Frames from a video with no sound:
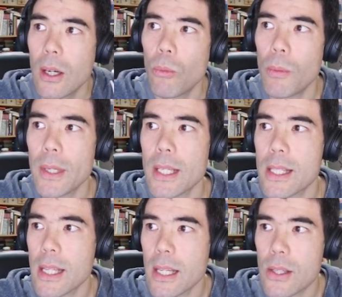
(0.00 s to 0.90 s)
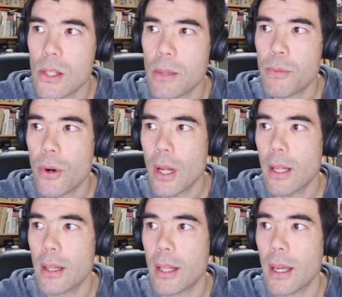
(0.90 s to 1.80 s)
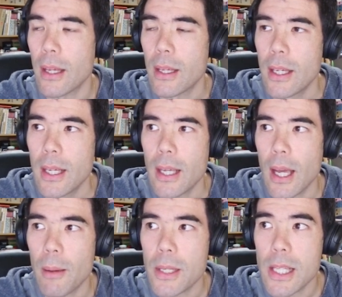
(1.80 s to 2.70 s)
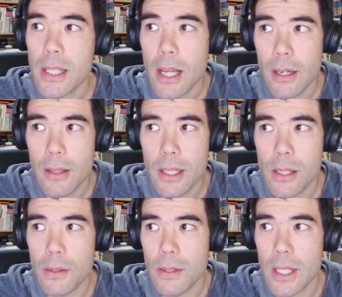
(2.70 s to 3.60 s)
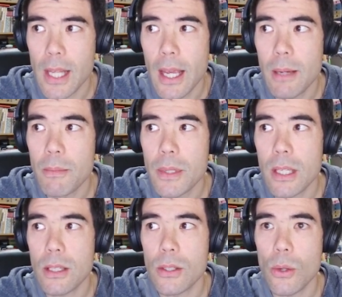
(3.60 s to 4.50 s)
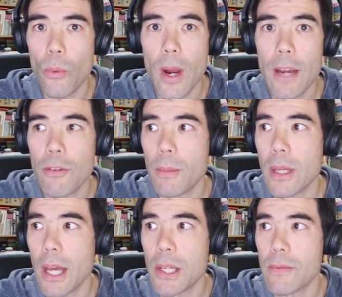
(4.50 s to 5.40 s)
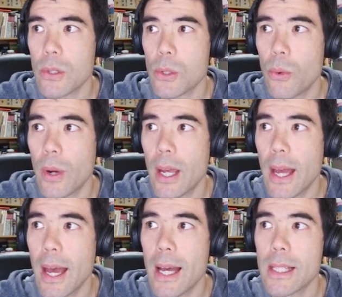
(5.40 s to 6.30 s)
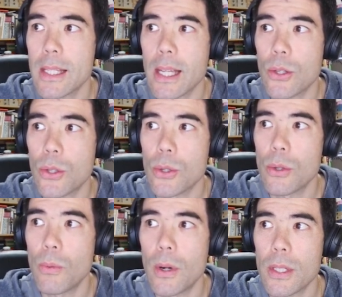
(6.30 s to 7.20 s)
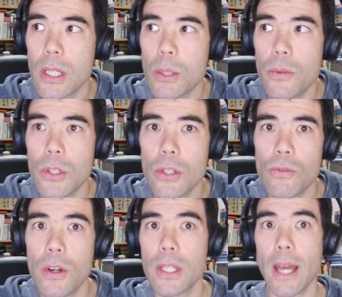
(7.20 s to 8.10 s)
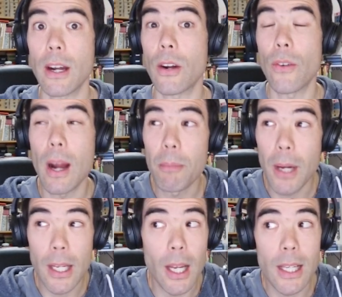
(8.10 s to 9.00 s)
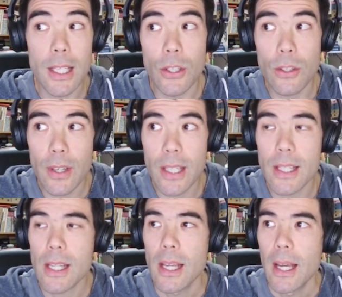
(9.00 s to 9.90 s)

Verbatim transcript: what we can see is the product there uh, is exactly the sort of same distance away from the edge of the square as Z2 was, because we've just rotated it around by 90 degrees,